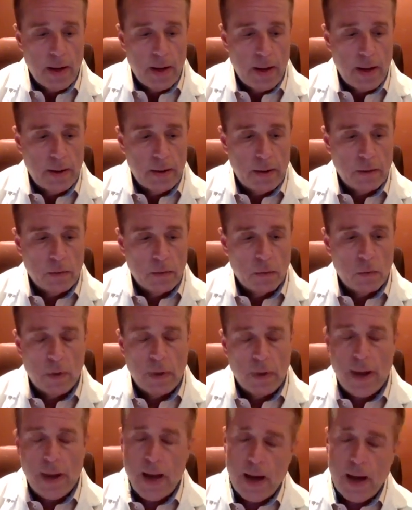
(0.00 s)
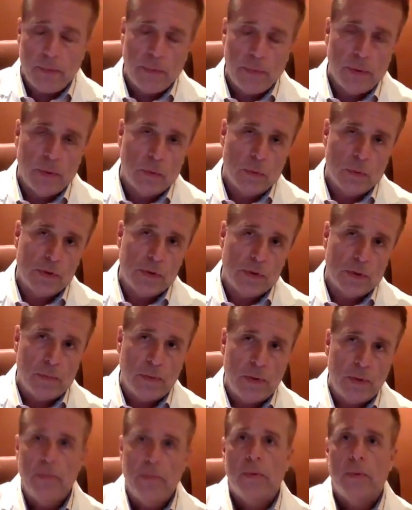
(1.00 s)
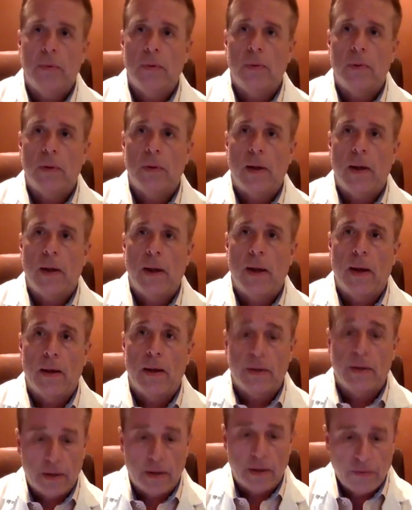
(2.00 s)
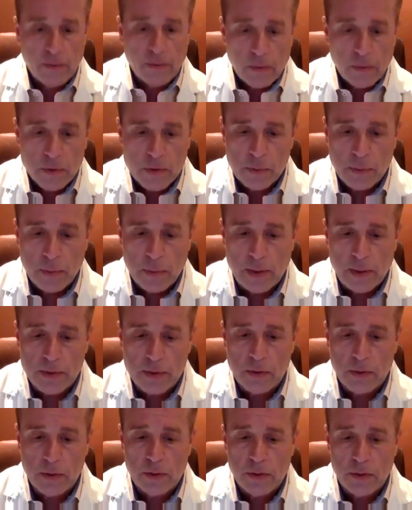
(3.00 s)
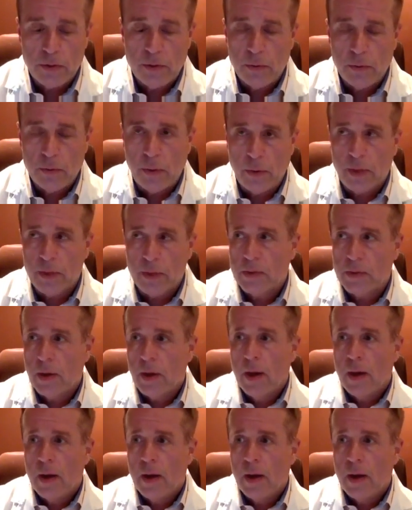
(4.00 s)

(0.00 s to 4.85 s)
And what happened was that people had a definite response at 2 weeks,